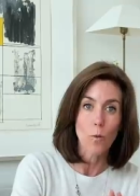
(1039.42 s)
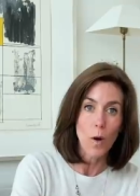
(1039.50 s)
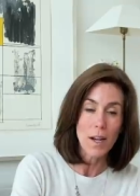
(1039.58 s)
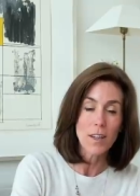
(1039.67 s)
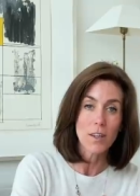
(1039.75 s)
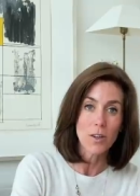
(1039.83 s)

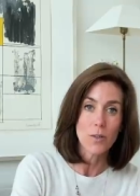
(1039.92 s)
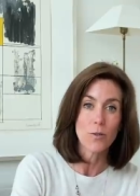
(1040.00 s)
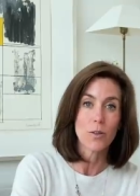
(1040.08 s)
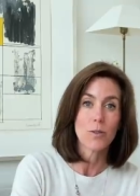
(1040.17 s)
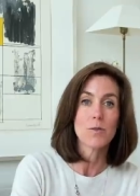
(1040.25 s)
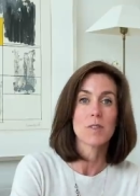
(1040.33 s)
what you
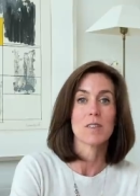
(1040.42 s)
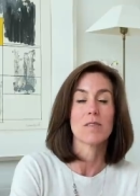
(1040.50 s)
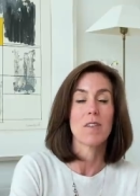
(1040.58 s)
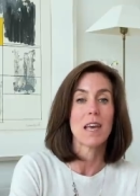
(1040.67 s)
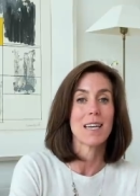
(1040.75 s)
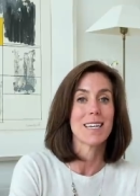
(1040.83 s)
use as a
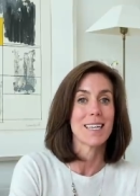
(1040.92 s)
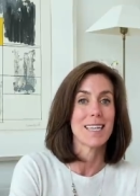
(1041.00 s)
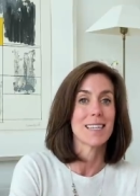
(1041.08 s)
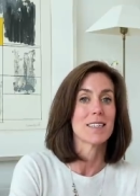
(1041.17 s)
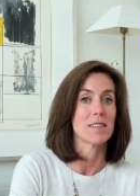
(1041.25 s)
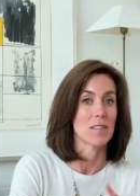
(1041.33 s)
vanity
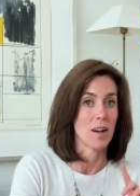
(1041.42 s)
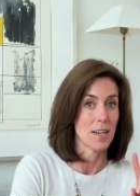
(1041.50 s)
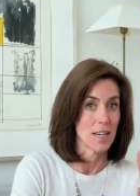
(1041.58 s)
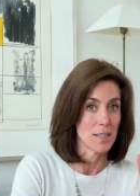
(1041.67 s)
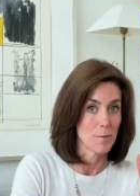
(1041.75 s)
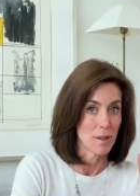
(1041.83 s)
does not
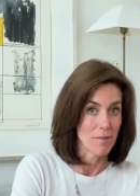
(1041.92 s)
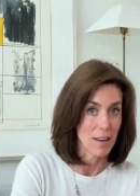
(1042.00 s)
need to be a